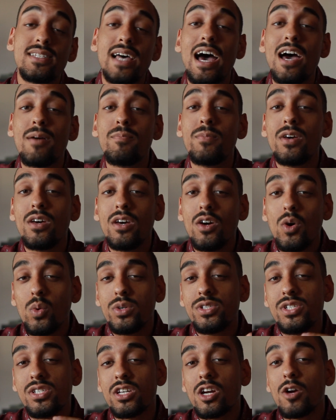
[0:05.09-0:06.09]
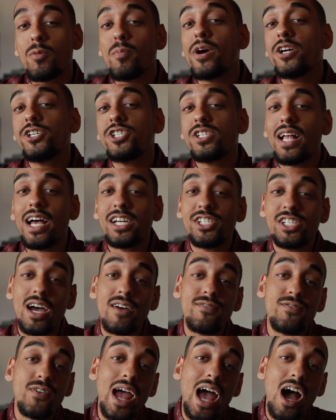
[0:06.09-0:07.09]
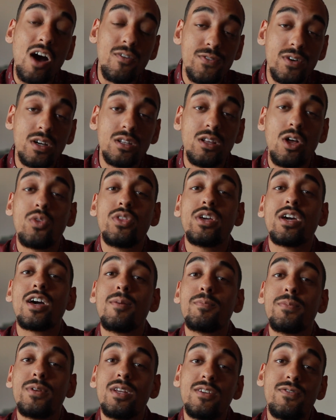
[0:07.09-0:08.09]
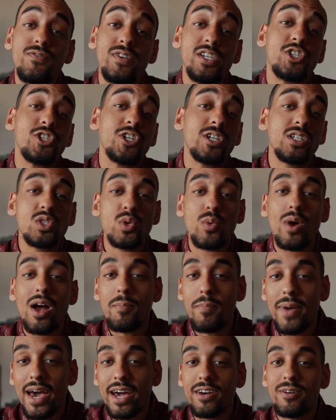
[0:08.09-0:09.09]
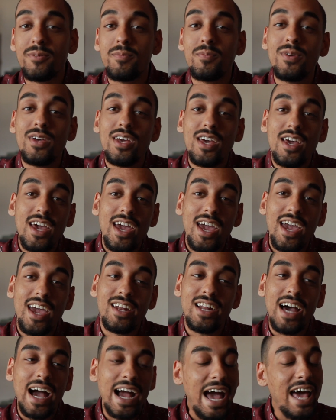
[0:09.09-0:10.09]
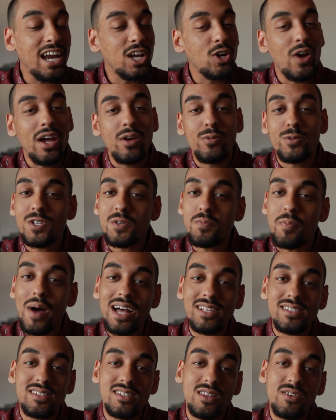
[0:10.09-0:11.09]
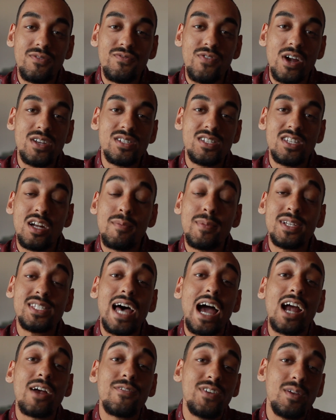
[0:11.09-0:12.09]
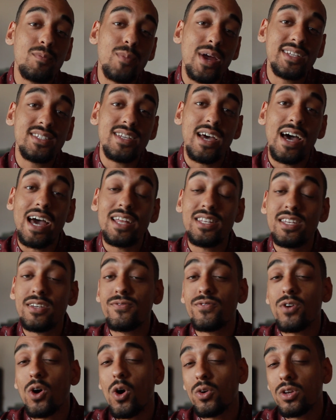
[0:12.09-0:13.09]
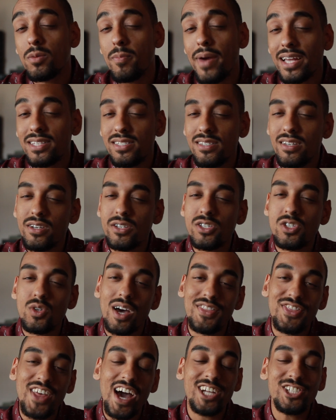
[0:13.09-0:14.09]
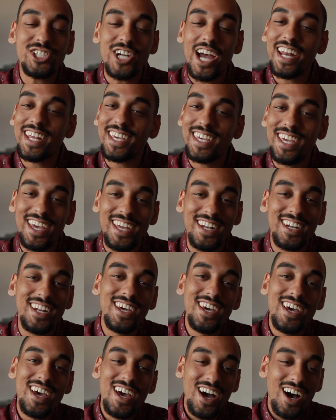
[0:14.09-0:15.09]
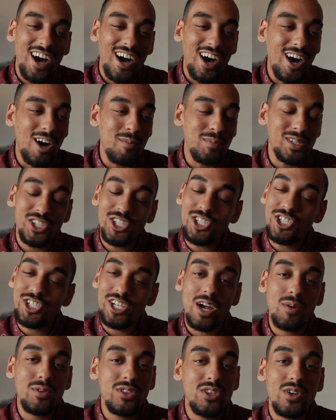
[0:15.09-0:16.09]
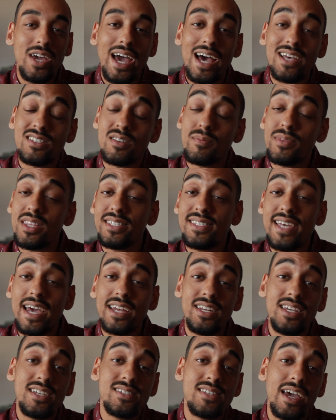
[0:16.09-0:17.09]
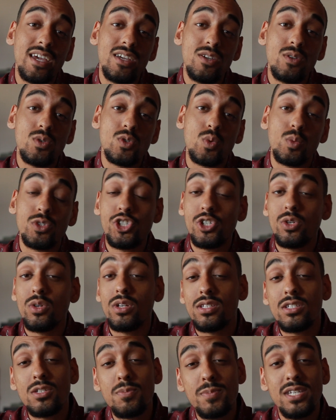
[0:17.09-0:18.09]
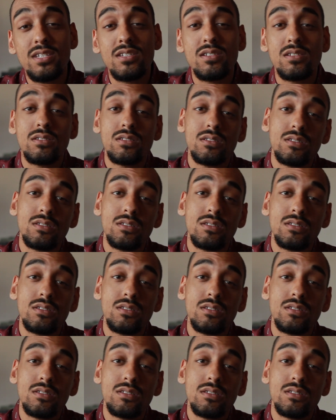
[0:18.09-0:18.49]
Time, which is a commercial I shot for Alpha Clothing Company featuring Teron Beckham, and I got a great response to the first cinematography breakdown I did for Holding Back Tears, so I thought I'd try it again and just share with you guys some of the techniques I use when shooting this piece.